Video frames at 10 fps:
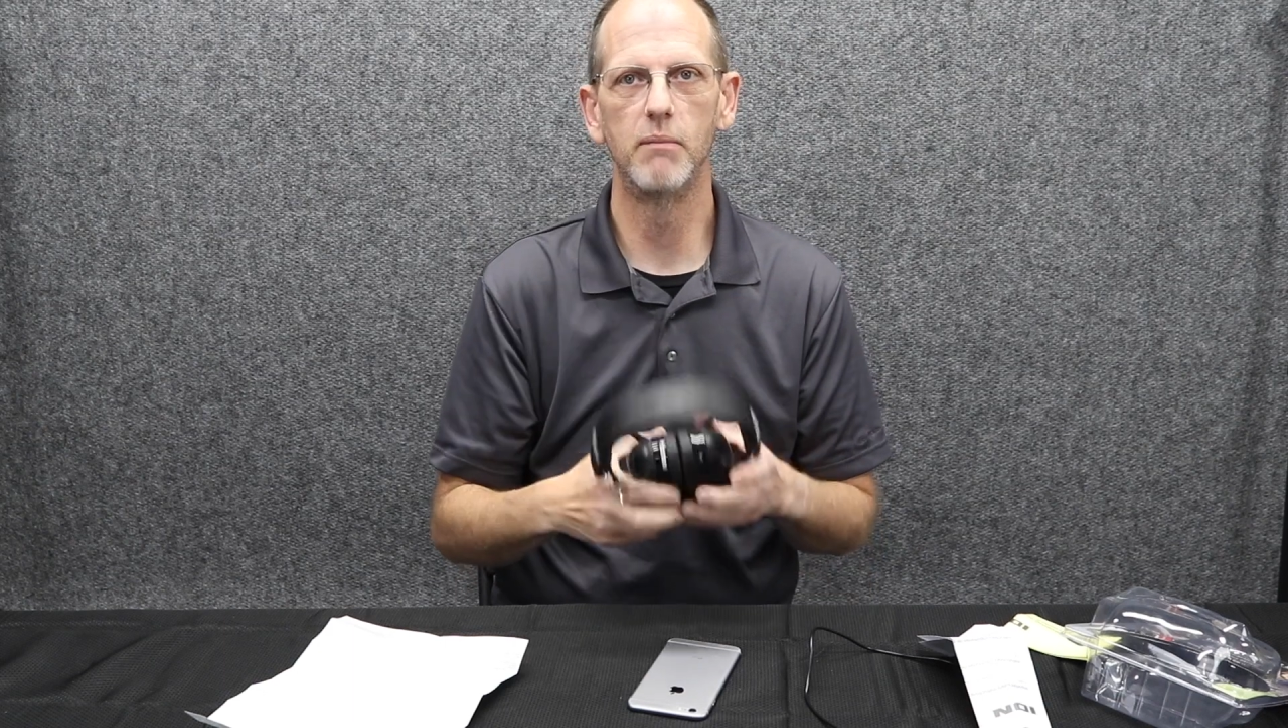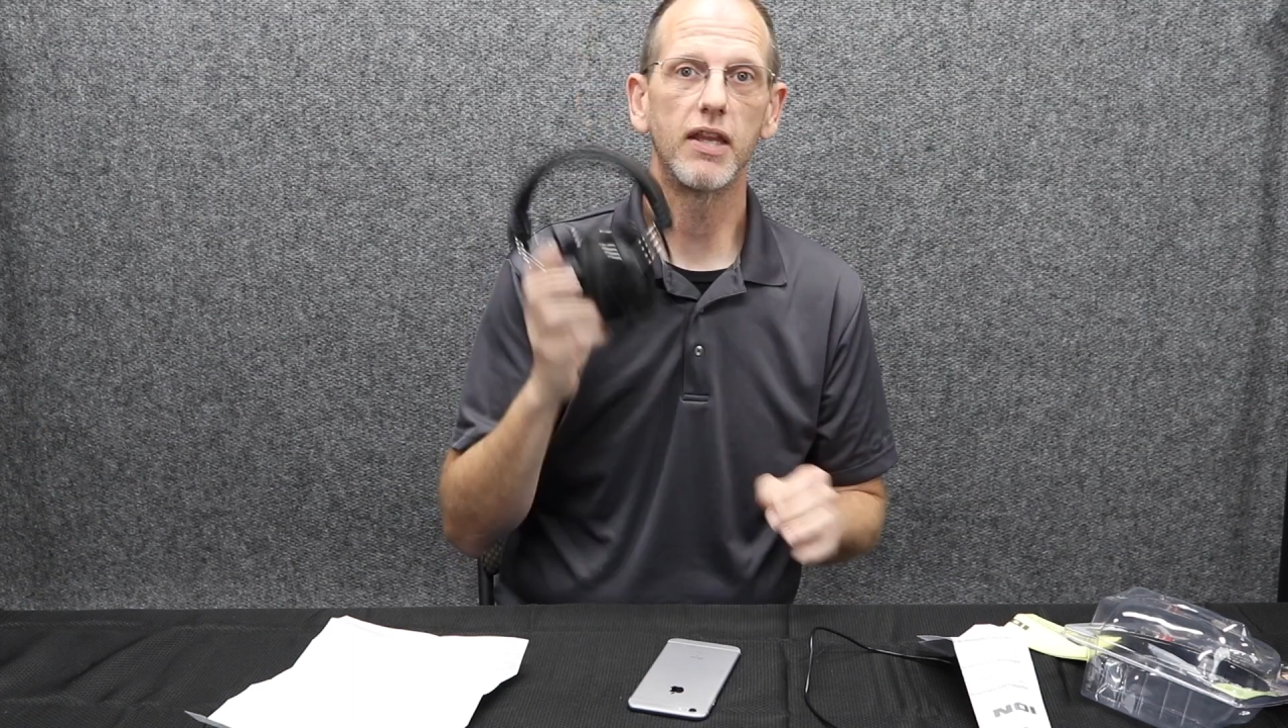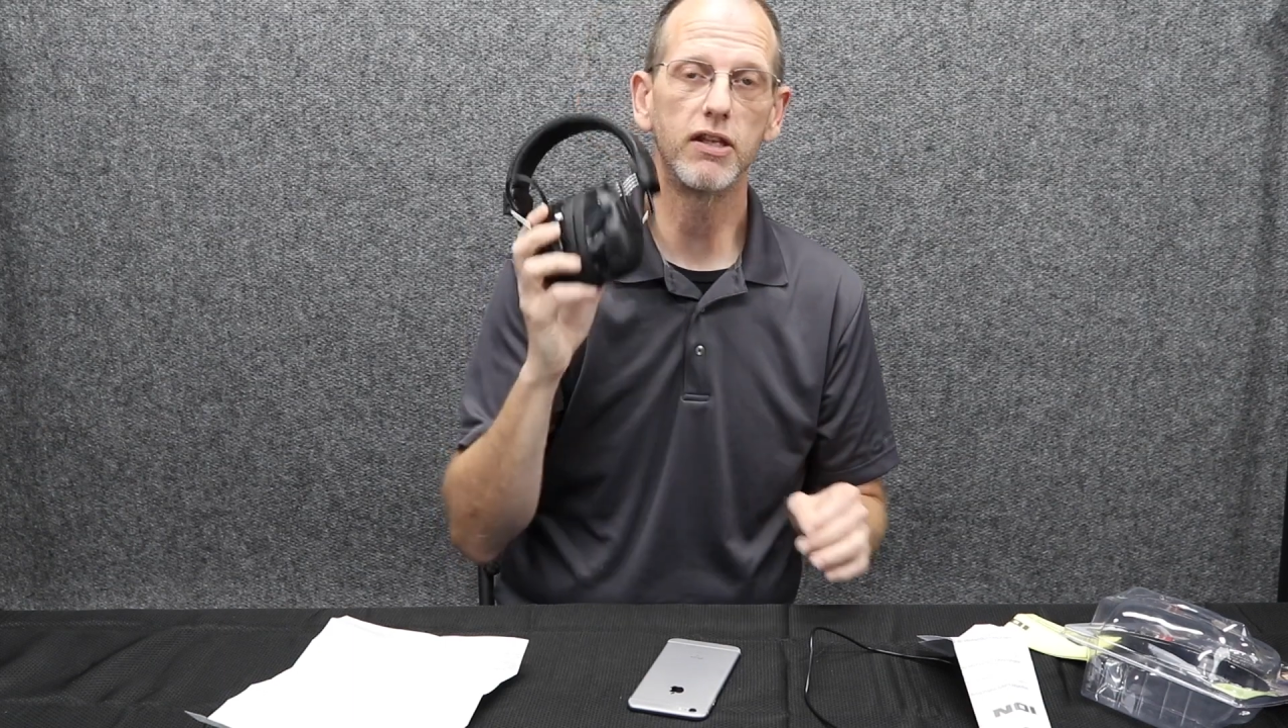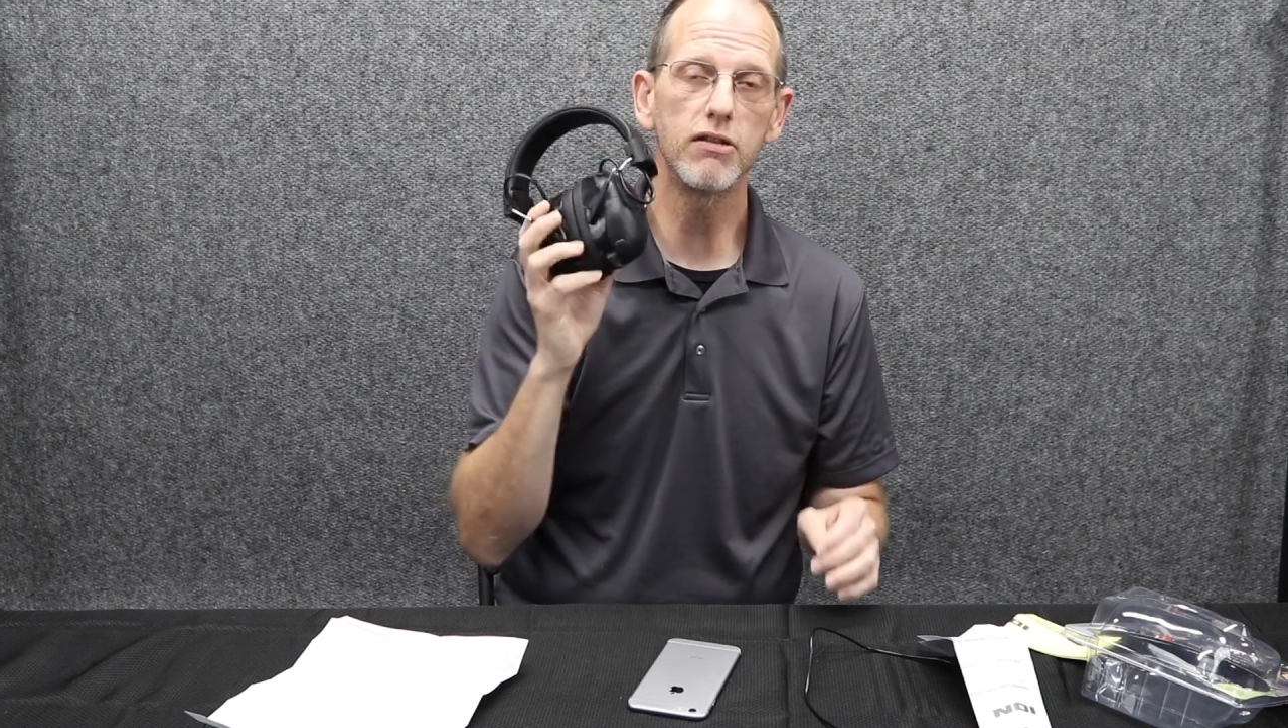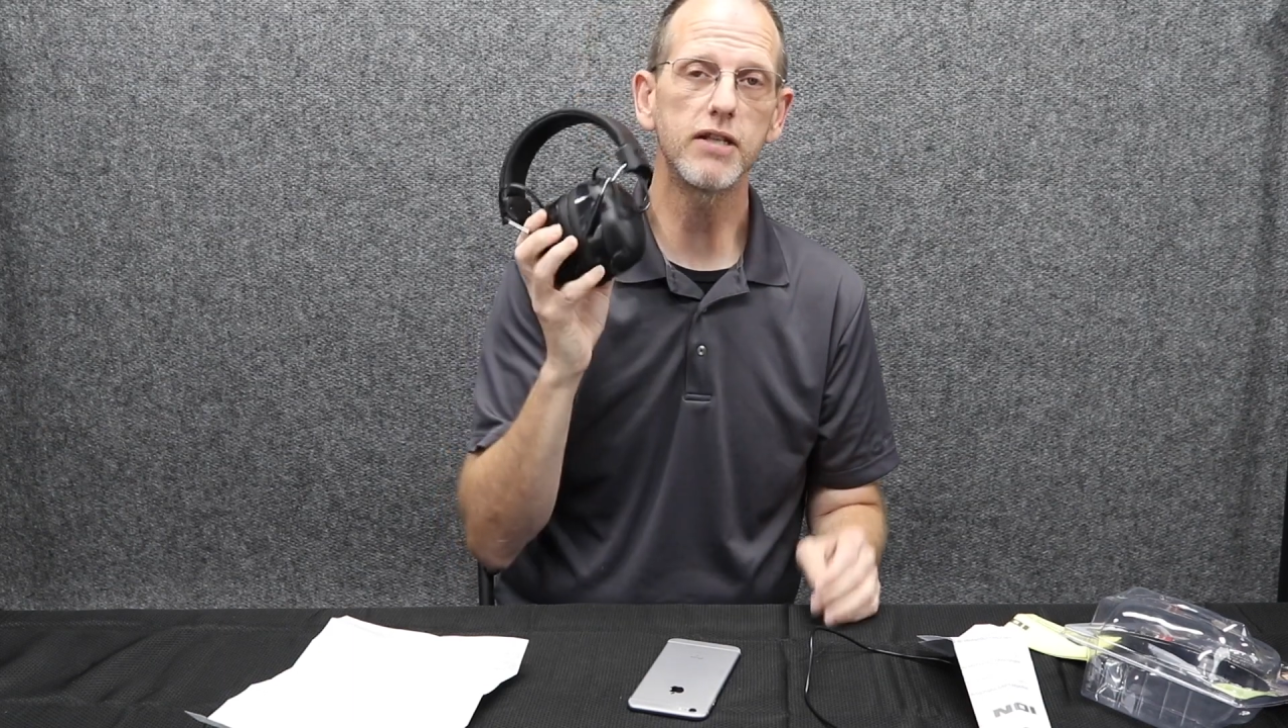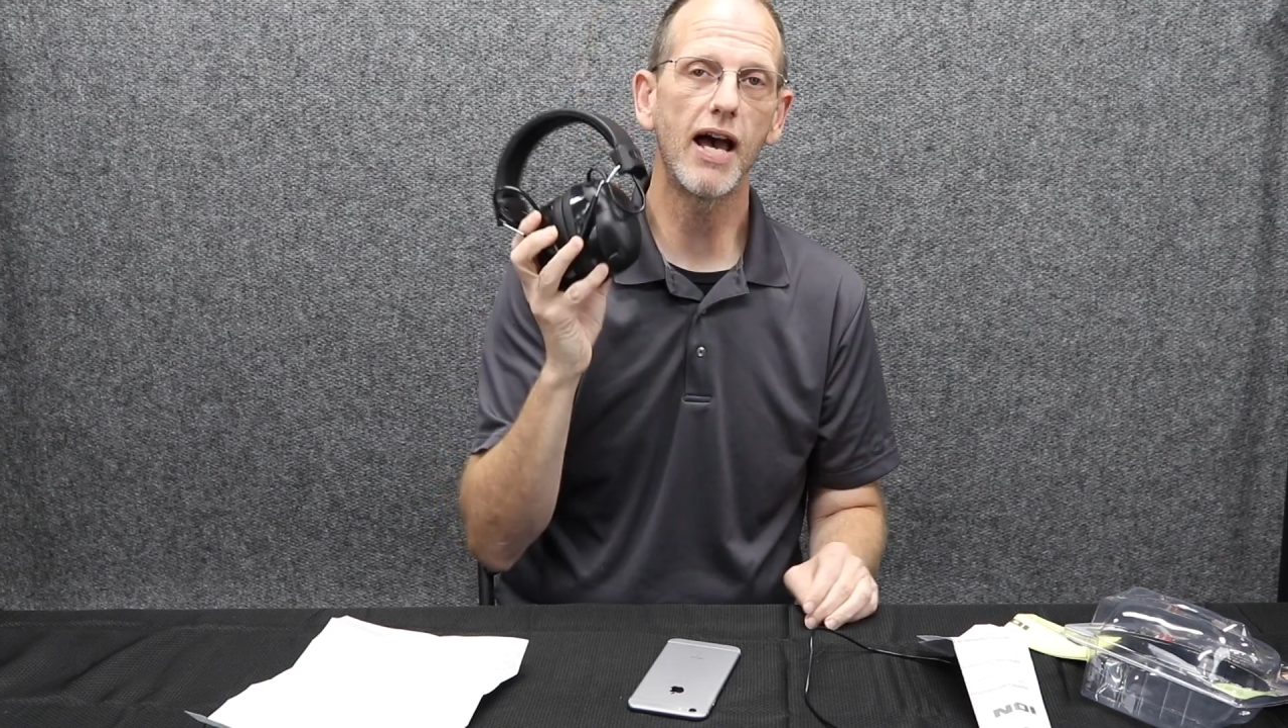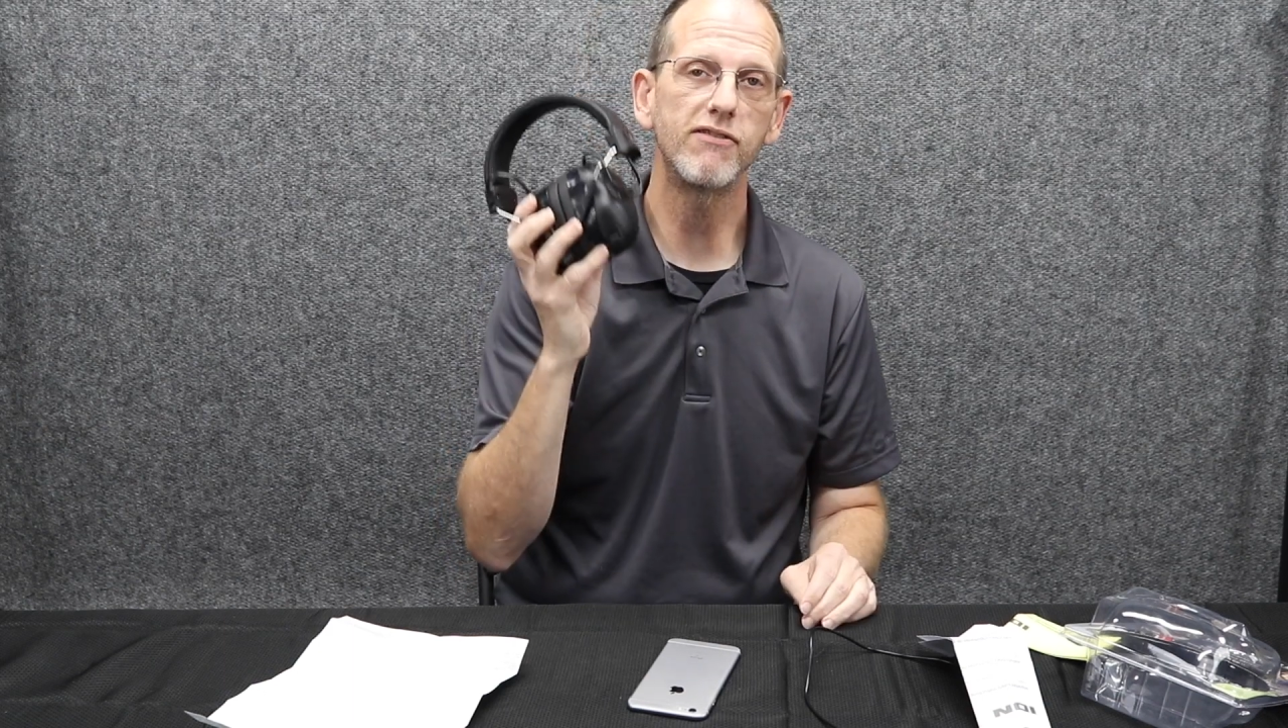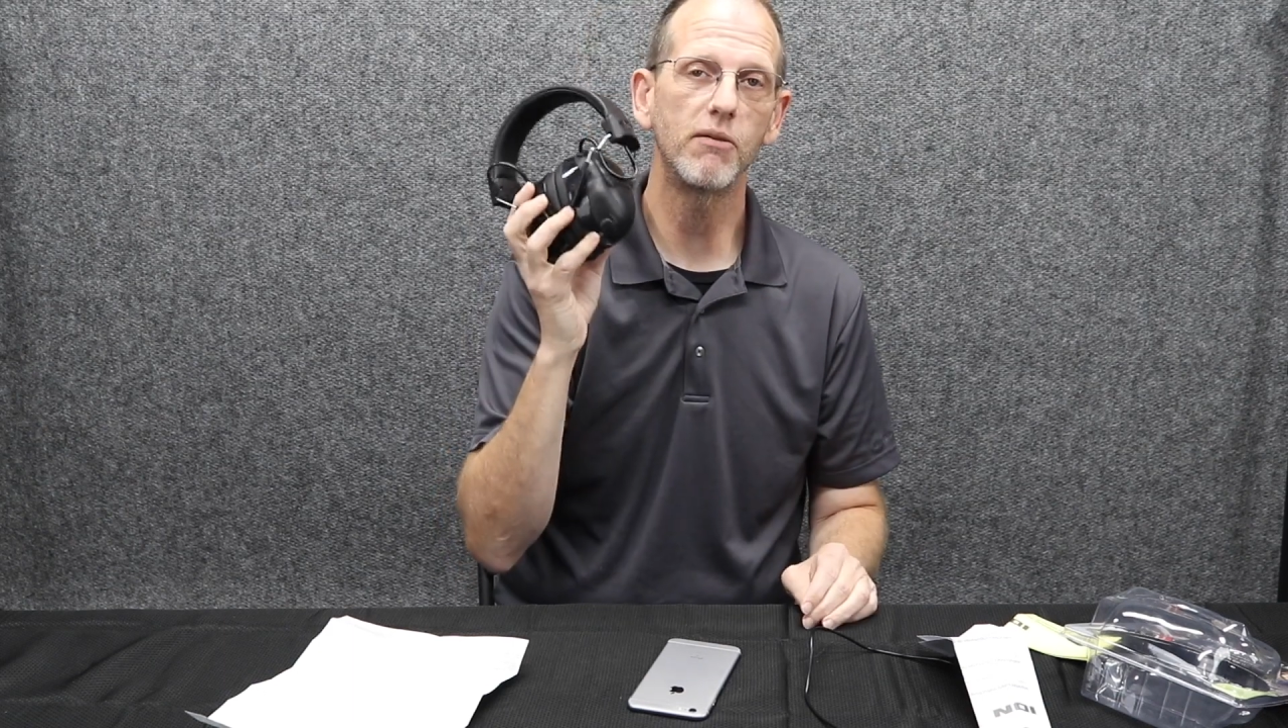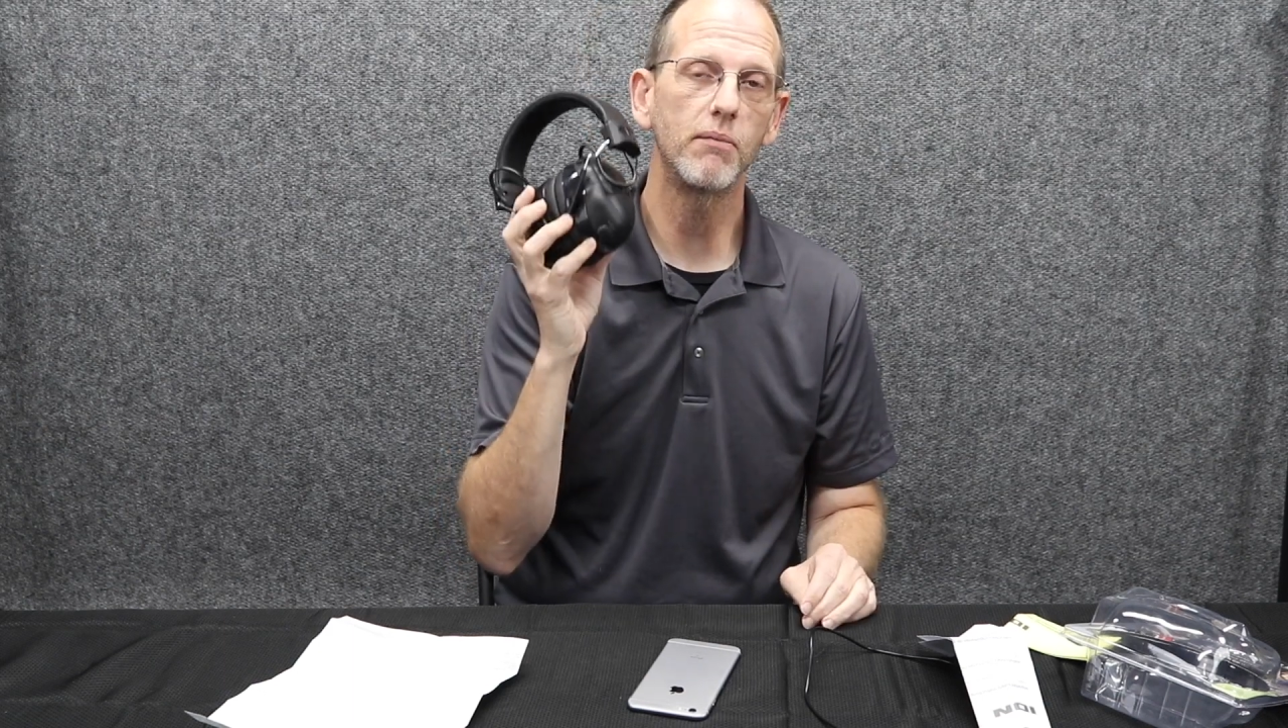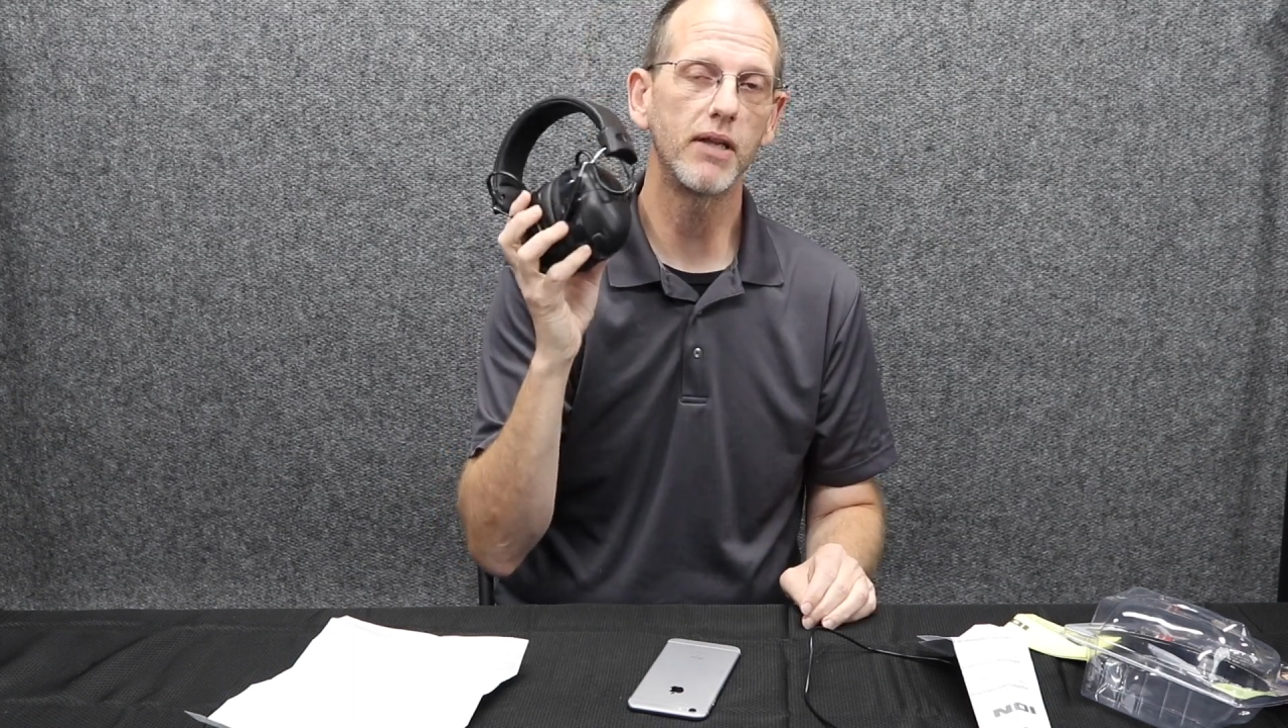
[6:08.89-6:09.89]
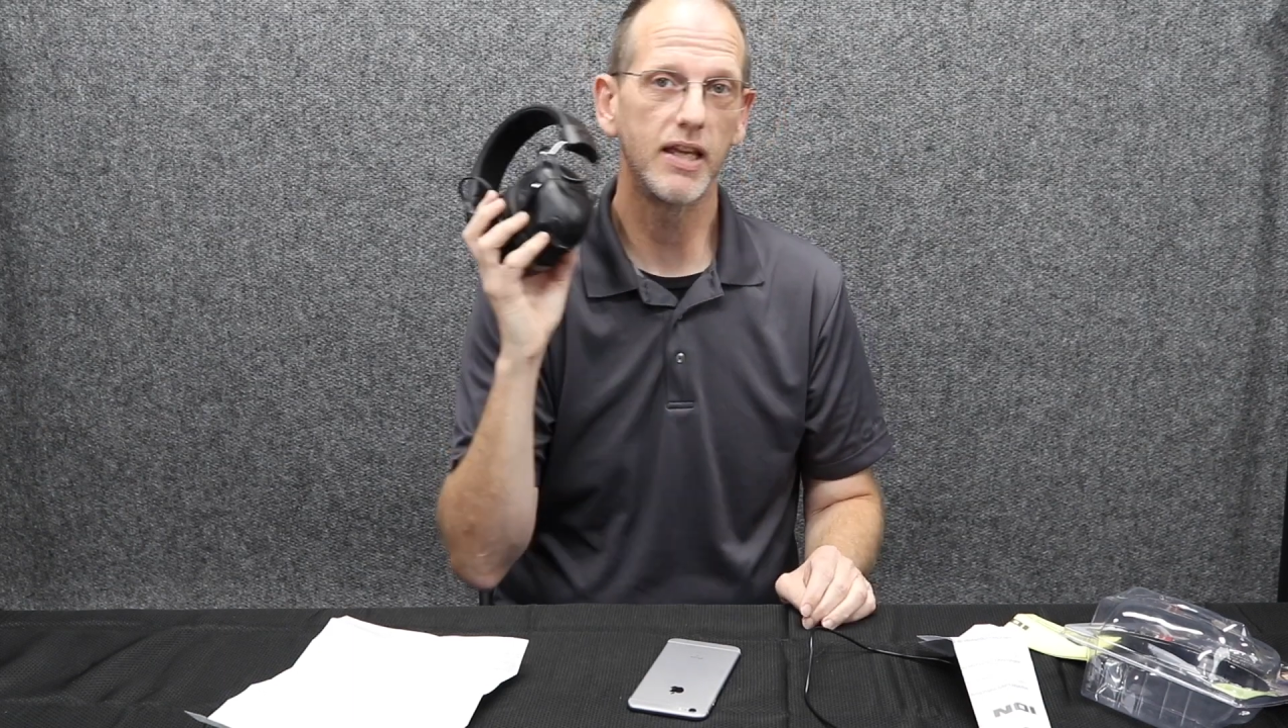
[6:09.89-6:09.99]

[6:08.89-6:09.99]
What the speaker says: They used to have them